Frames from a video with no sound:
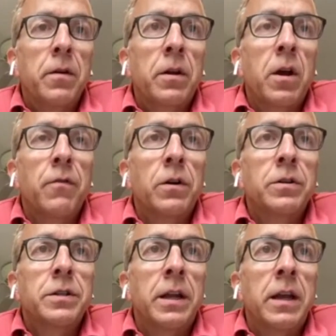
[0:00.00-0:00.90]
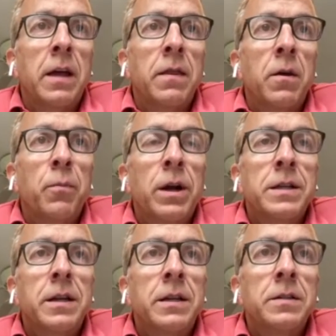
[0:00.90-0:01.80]
governors and the
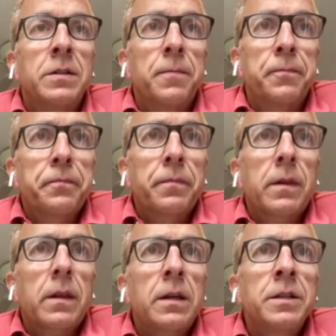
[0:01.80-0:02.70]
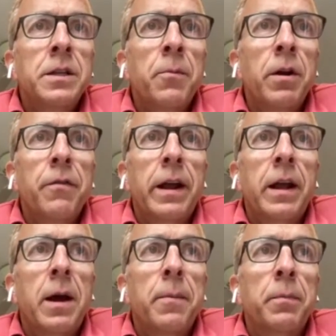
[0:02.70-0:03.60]
president's summary of
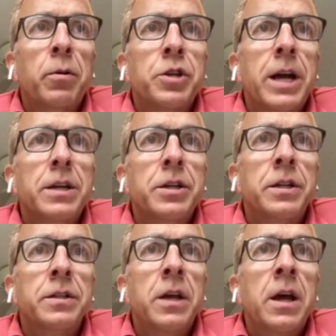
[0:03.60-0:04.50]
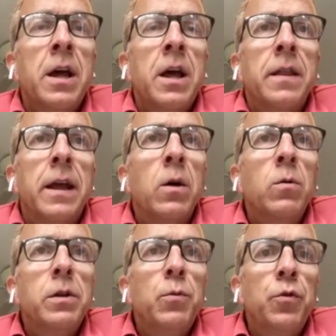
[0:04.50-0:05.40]
economic projections, they
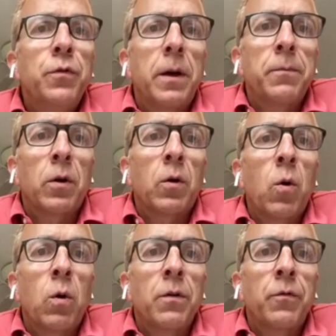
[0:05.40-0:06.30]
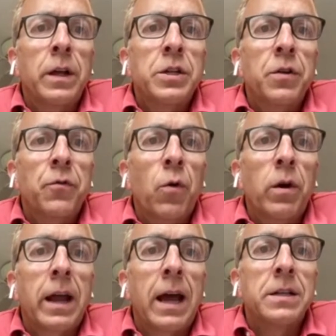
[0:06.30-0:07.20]
only moved up their core inflation
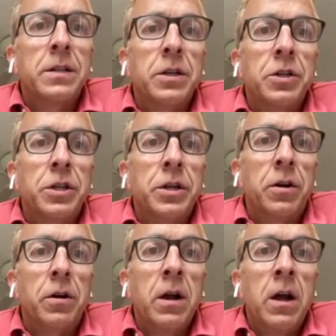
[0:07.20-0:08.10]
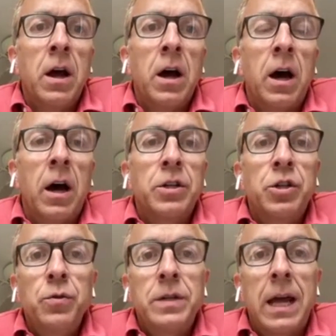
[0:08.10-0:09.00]
forecast this year
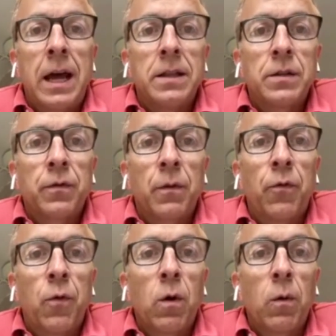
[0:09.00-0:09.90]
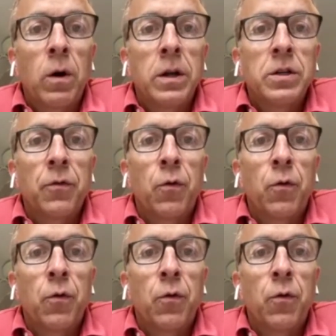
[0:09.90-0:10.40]
0.2 from 4.1 to